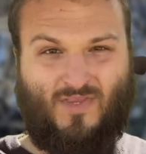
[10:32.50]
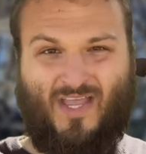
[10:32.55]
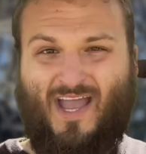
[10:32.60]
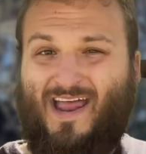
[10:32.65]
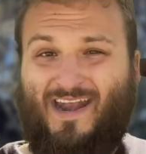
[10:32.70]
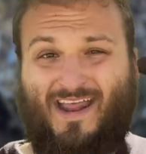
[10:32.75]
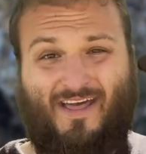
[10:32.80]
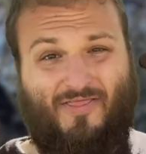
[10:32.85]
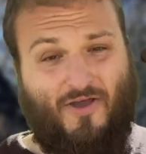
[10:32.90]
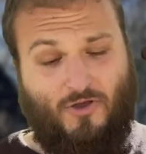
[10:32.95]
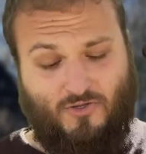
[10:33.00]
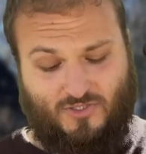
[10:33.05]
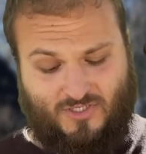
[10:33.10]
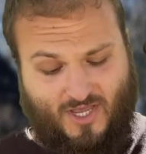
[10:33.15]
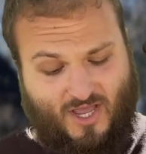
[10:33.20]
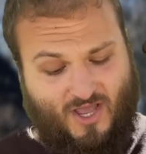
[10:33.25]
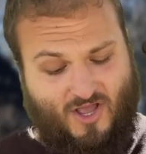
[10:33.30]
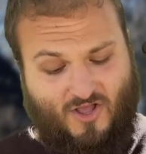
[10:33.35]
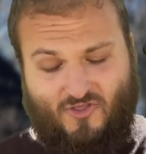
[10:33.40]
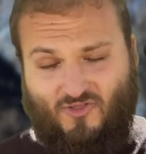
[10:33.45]
Now those
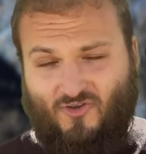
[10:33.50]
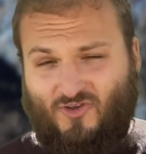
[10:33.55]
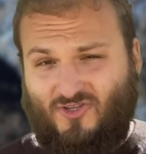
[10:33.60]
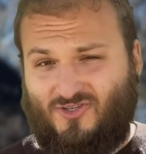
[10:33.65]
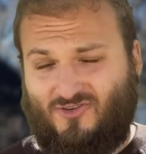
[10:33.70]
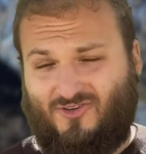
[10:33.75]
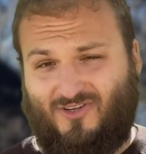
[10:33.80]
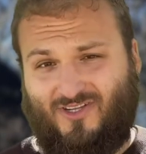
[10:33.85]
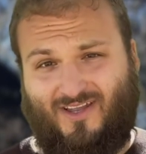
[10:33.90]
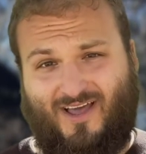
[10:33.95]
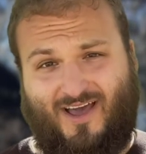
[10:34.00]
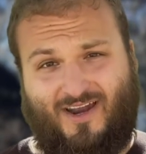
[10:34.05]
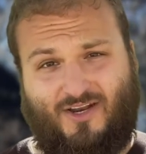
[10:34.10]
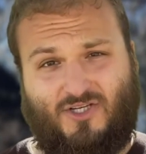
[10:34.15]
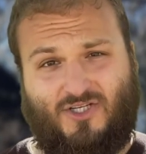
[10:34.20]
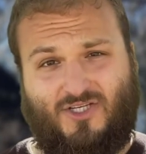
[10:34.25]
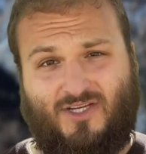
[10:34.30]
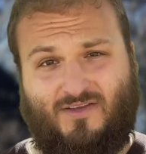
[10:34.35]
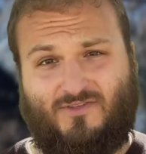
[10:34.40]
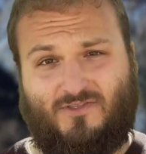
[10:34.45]
are a lot of
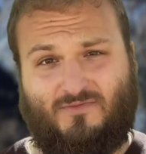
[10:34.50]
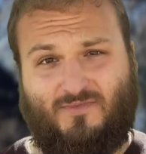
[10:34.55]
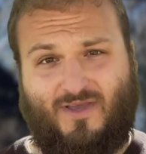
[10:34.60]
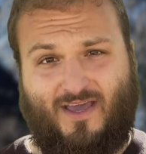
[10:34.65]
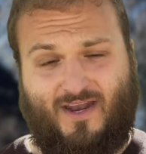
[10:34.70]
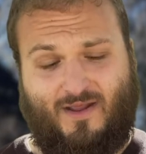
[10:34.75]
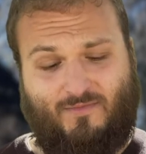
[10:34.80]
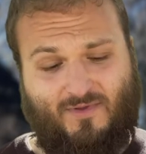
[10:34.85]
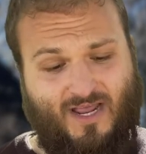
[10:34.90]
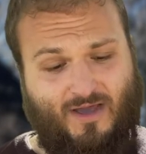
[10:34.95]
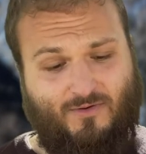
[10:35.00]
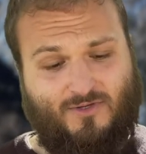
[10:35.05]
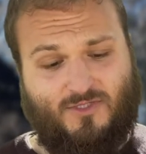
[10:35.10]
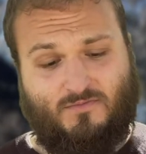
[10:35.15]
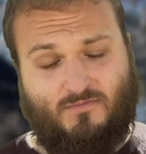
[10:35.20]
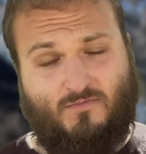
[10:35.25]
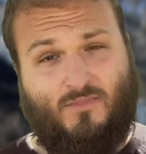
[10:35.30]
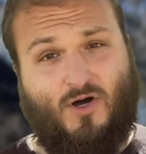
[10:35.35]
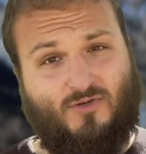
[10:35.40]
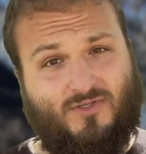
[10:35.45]
shifts, man. I mean, I was
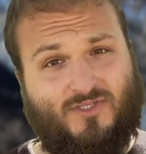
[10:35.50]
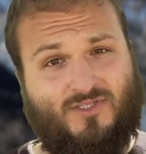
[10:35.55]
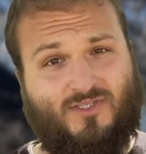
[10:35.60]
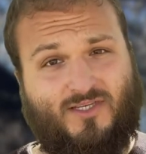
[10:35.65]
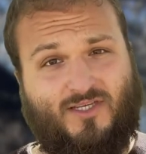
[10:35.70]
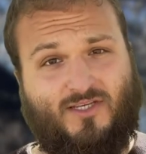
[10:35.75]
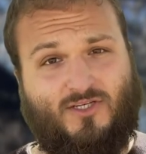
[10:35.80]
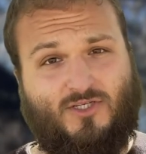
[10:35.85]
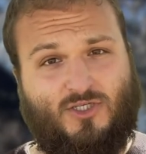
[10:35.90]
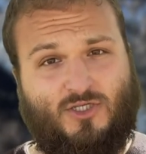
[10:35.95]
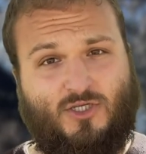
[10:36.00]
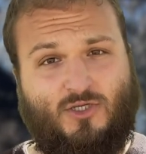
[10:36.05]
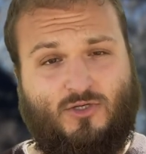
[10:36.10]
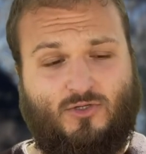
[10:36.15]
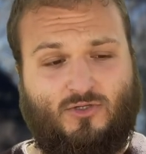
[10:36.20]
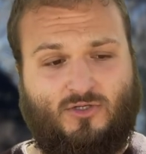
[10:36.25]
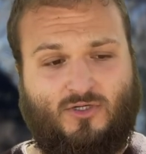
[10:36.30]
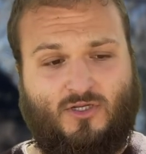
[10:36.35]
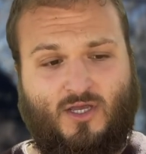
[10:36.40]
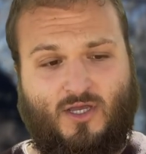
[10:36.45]
mostly in
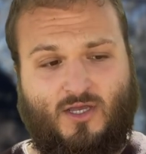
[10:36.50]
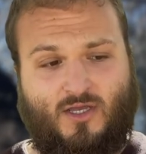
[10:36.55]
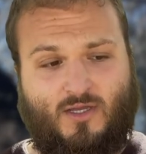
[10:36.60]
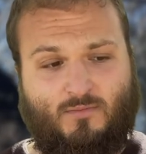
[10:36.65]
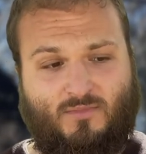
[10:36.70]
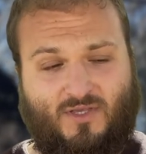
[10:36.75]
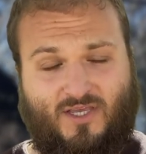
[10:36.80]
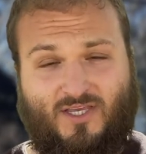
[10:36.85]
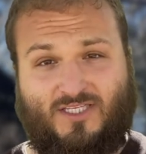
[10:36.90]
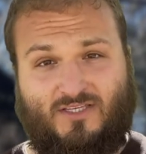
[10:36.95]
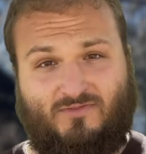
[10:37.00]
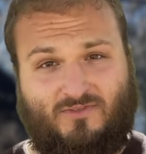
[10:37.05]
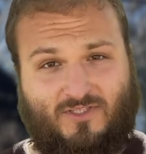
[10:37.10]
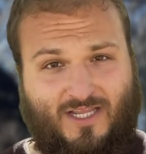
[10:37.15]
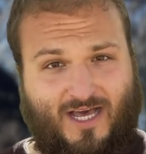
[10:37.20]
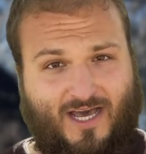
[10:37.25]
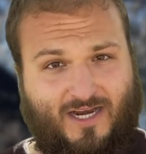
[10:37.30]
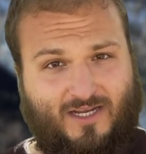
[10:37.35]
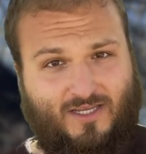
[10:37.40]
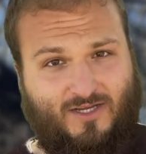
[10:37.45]
tune because of a
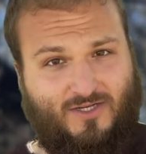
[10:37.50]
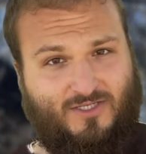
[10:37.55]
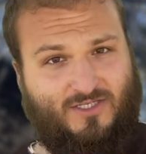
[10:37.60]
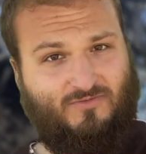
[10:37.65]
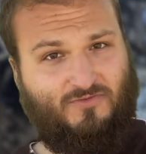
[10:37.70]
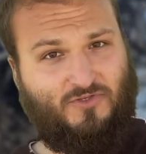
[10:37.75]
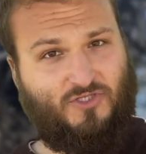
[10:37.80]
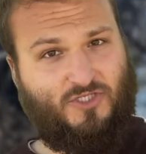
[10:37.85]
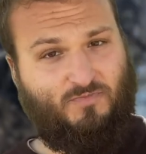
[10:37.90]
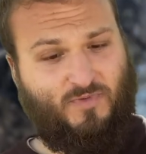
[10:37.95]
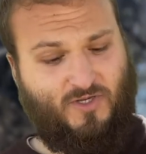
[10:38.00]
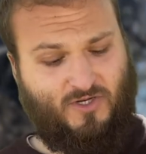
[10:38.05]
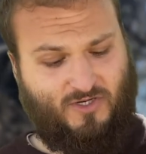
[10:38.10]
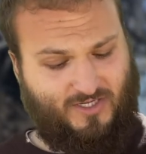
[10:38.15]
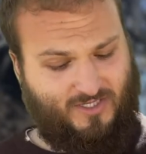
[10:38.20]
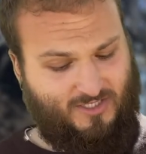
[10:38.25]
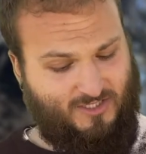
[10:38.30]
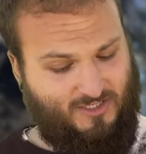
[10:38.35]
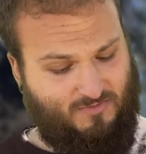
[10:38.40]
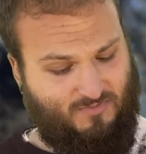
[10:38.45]
lot of years of
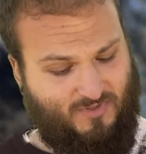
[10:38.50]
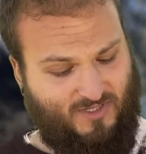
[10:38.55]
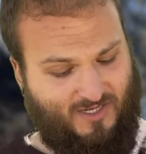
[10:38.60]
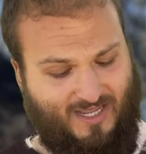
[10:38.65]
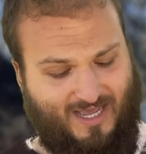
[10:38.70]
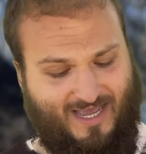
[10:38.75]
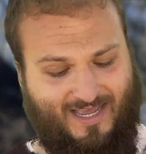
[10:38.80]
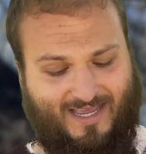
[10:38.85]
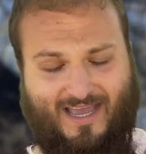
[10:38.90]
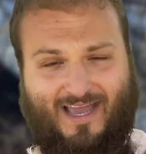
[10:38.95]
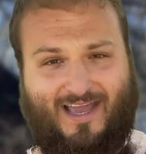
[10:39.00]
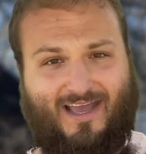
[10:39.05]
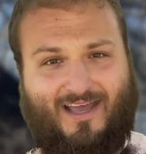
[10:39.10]
experience, but like,